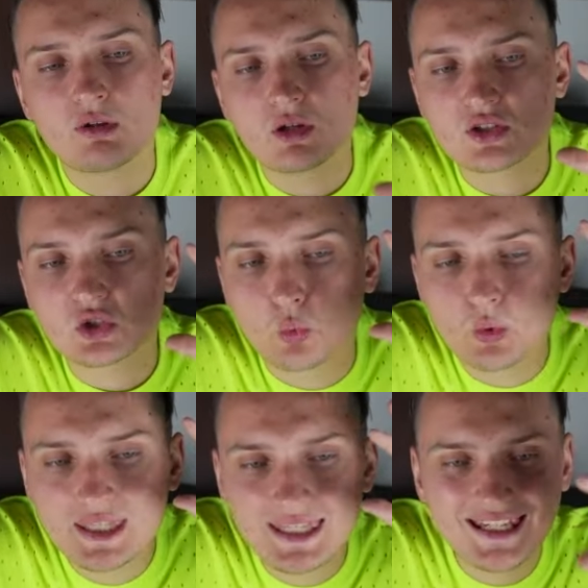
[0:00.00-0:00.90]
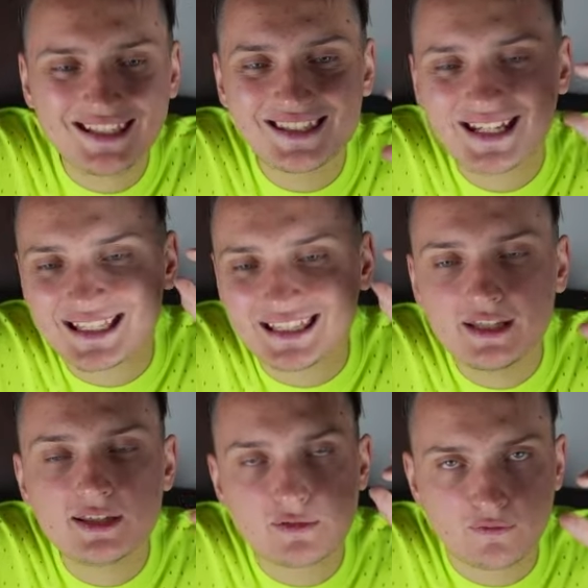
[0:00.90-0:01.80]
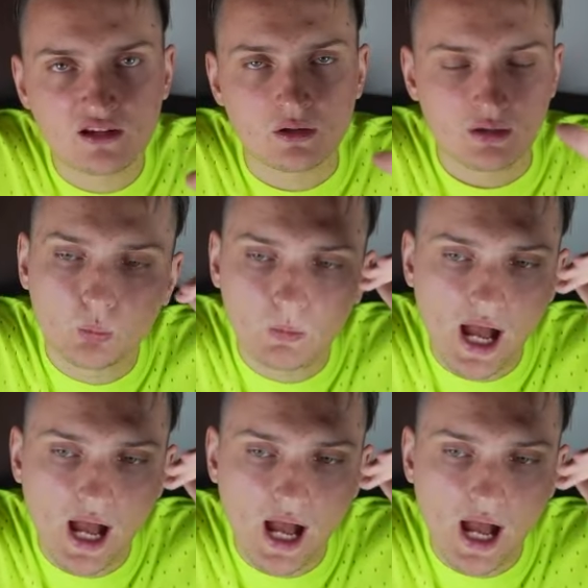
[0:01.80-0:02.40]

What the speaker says: Because we need this fear.